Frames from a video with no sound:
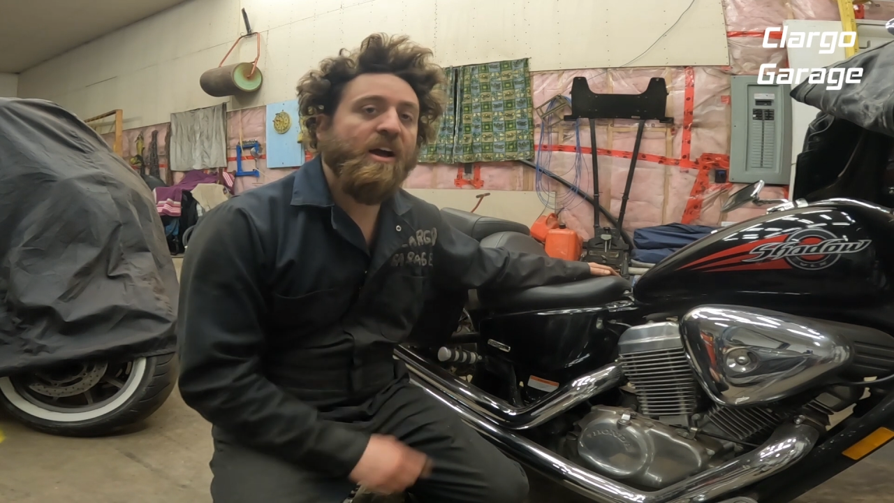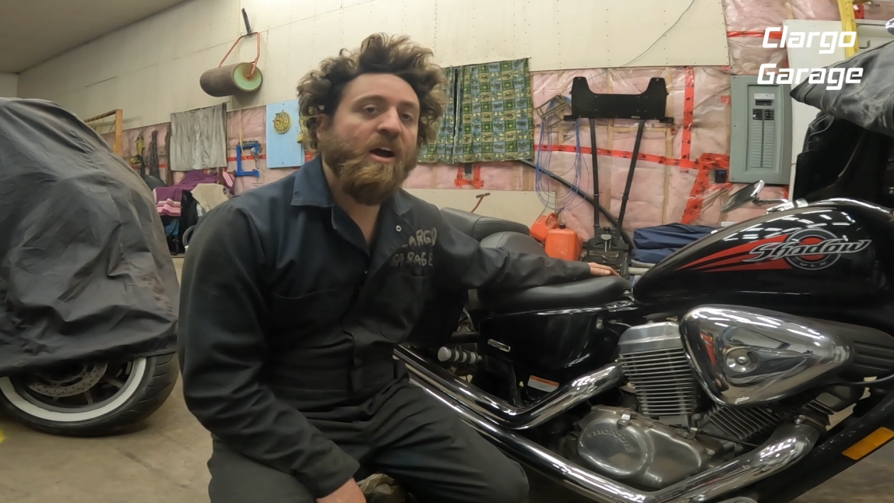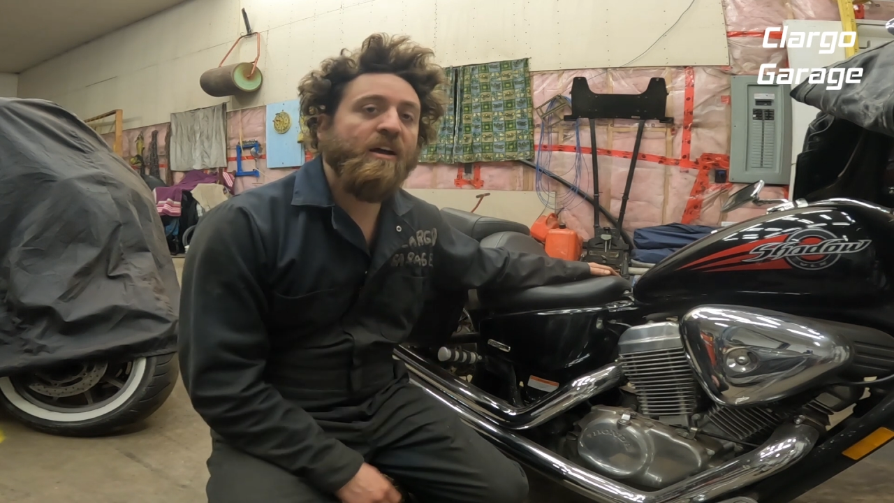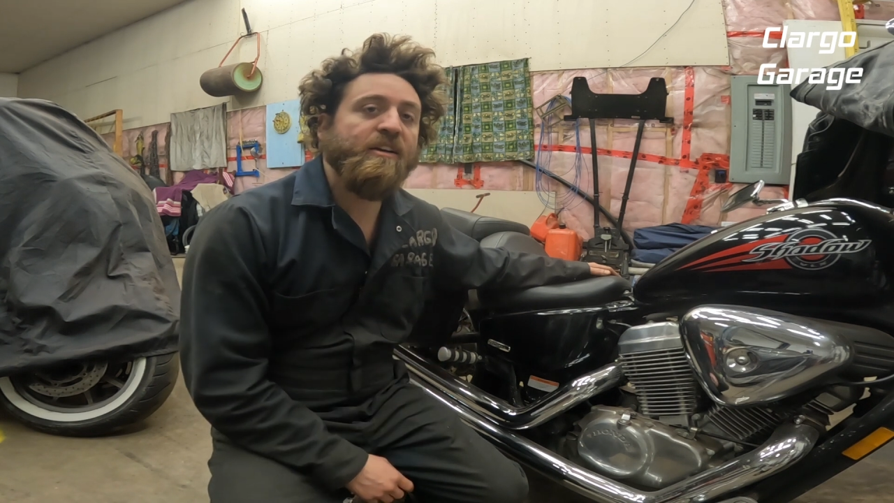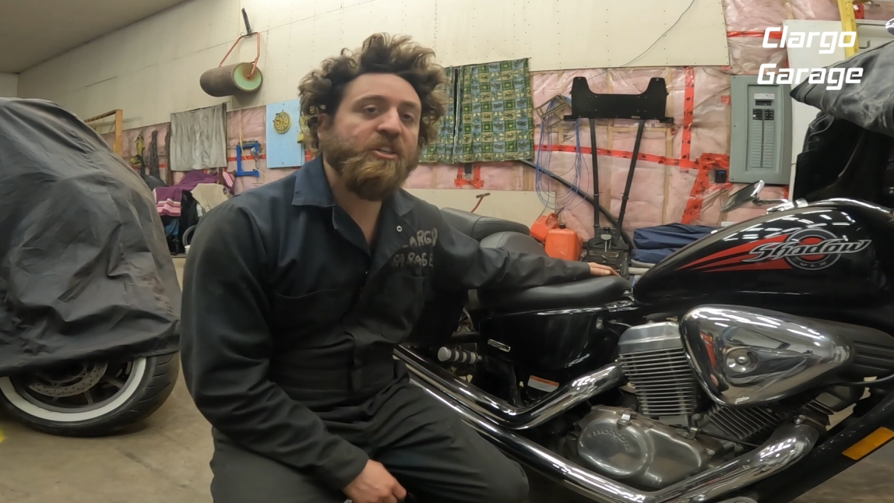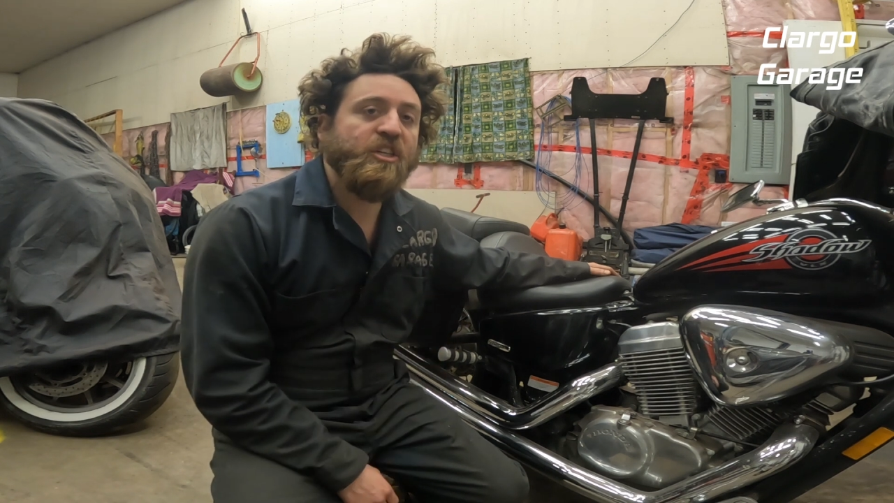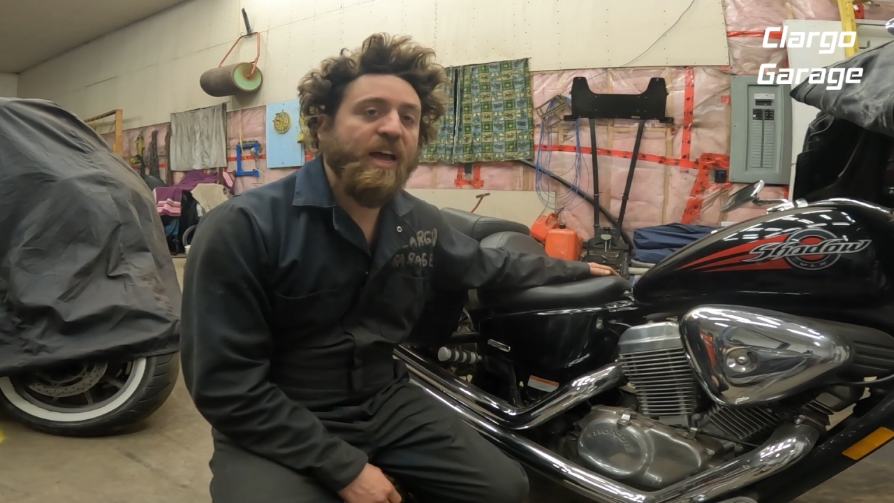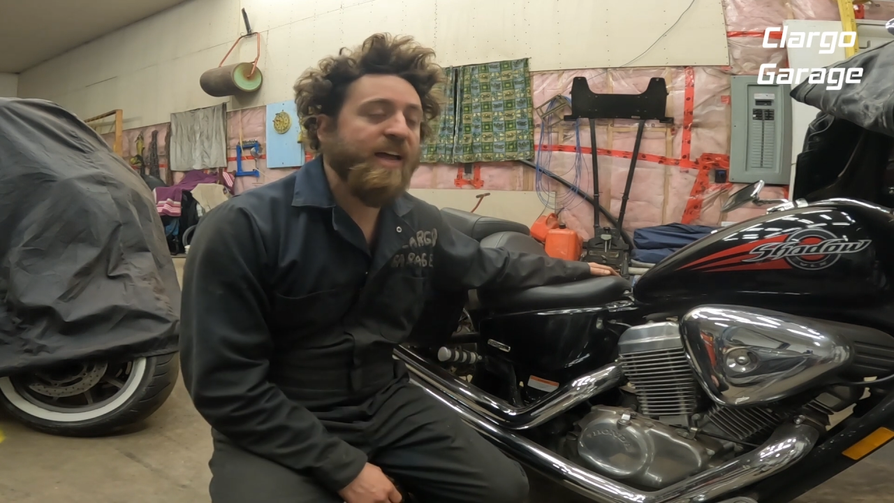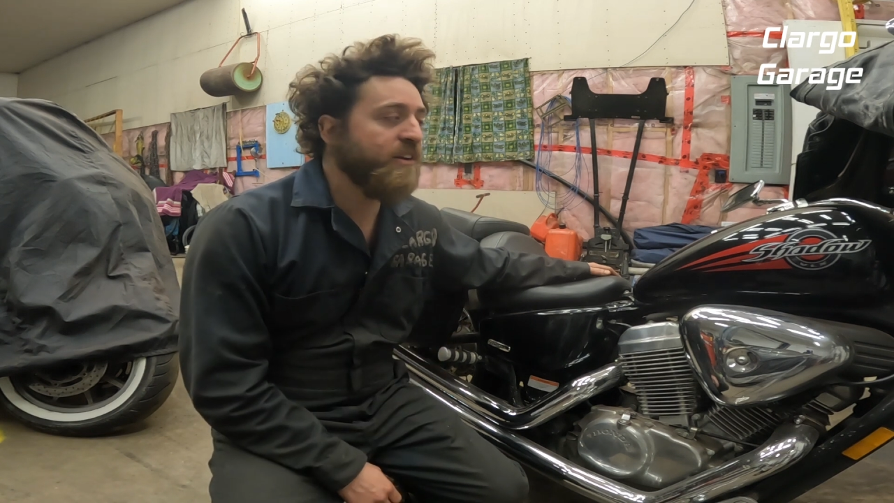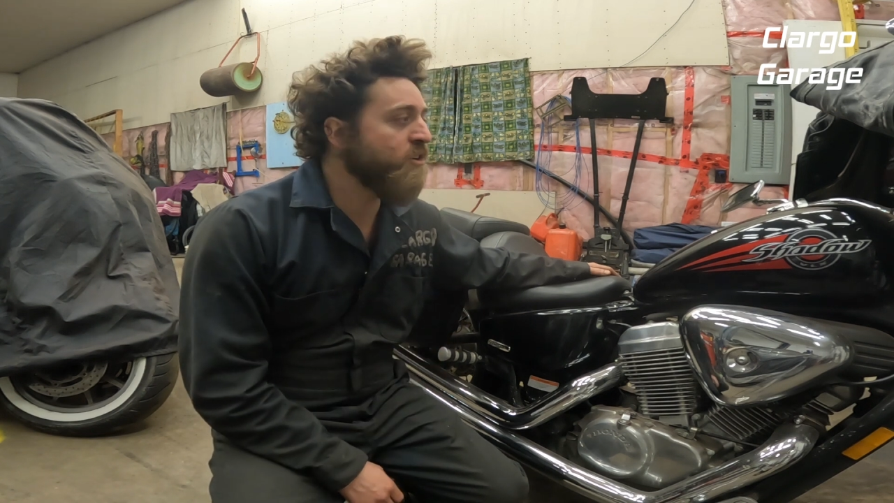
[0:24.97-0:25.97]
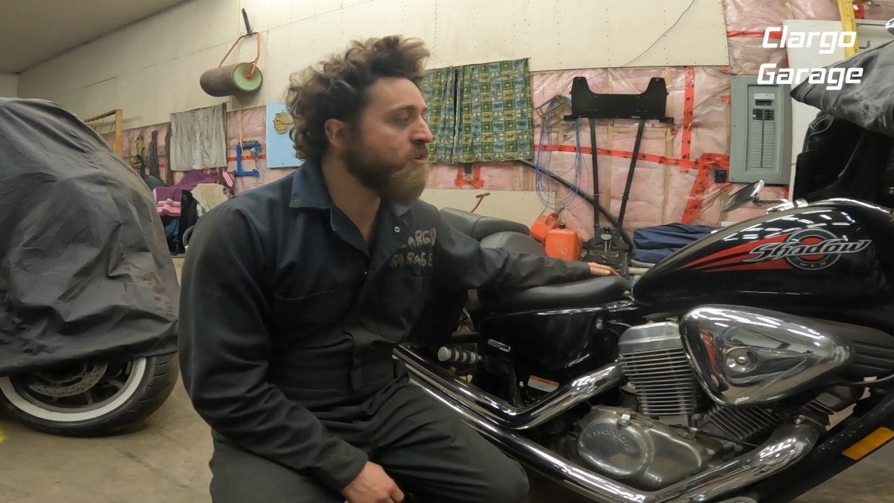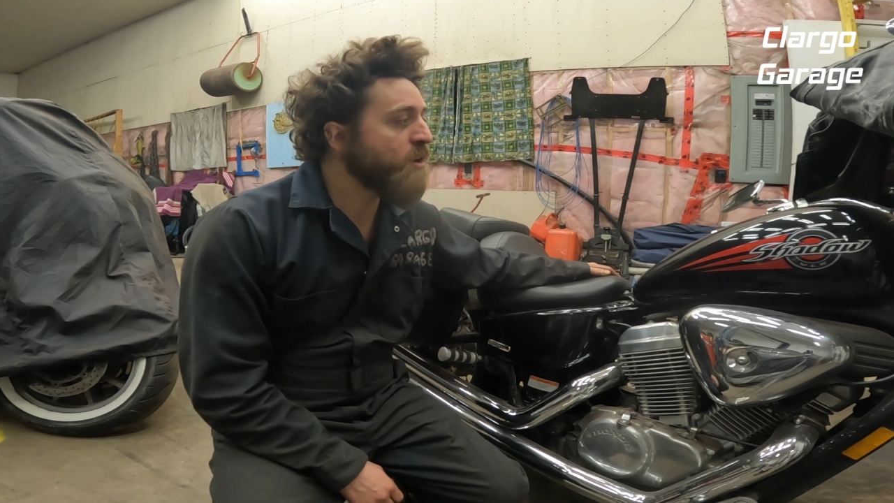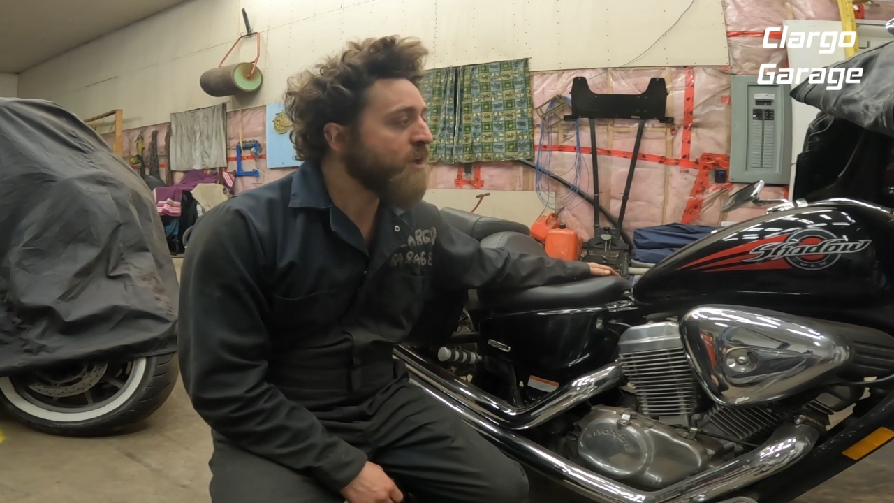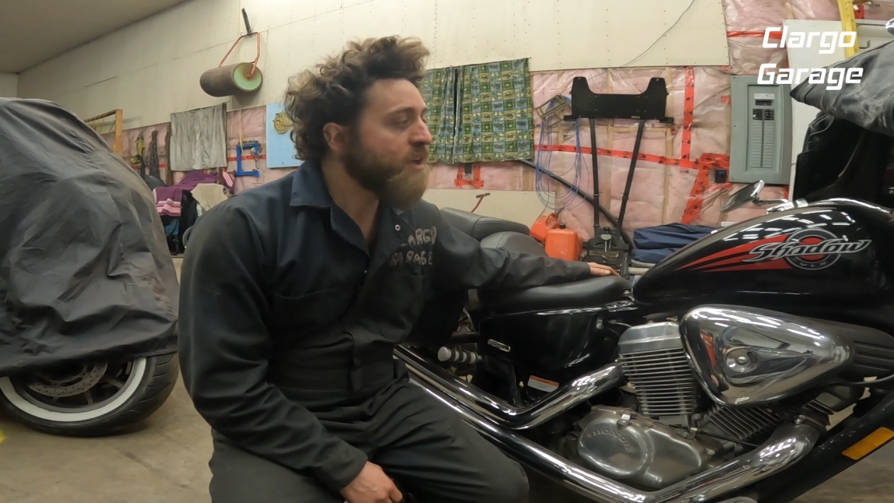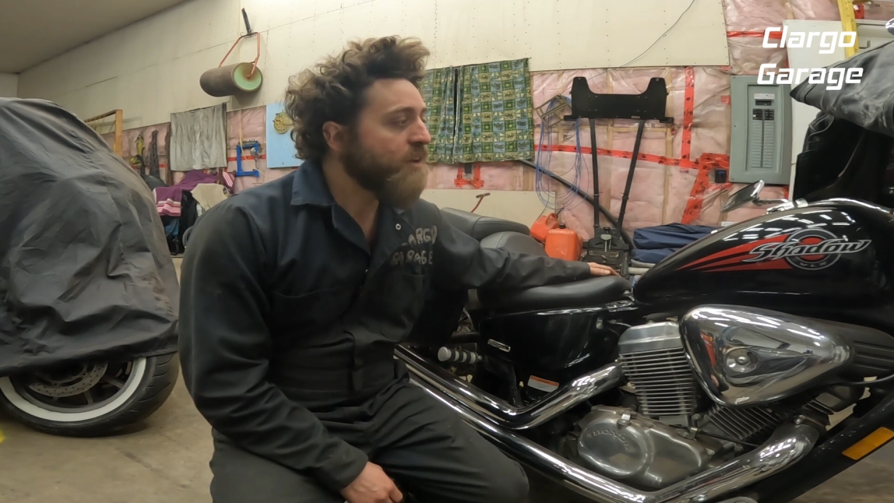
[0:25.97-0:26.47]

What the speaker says: Honda Shadow